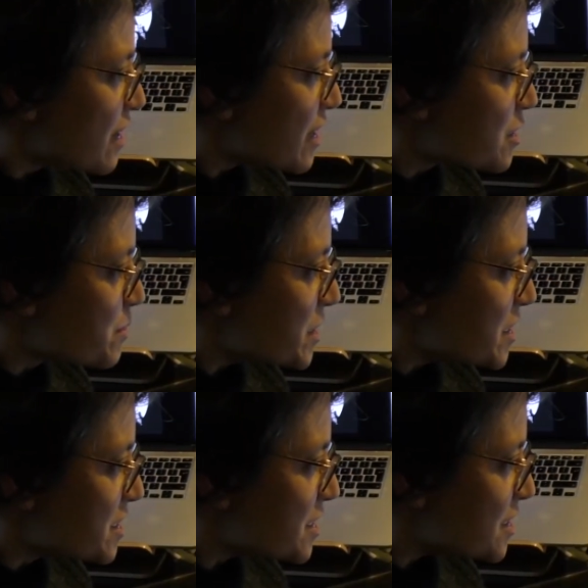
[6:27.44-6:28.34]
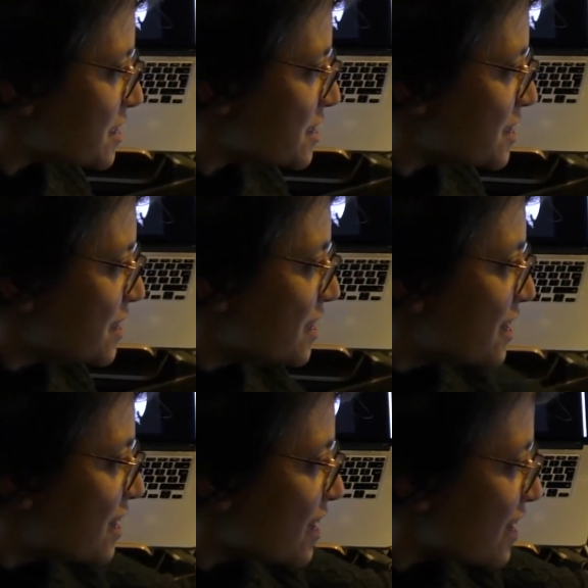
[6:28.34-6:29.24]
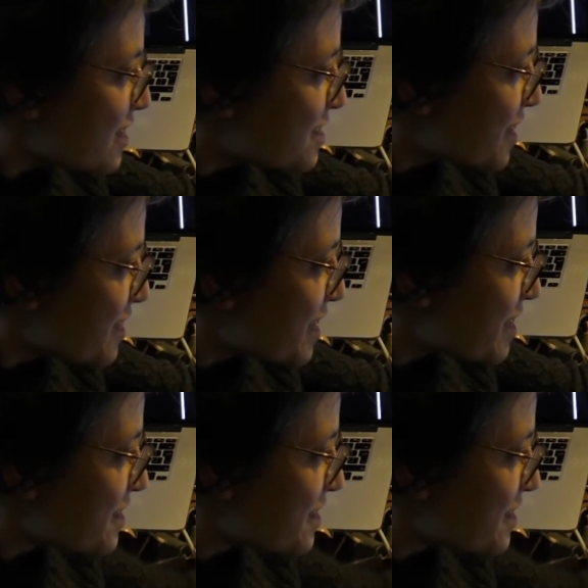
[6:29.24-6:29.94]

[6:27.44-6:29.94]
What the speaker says: expedition, and he's got that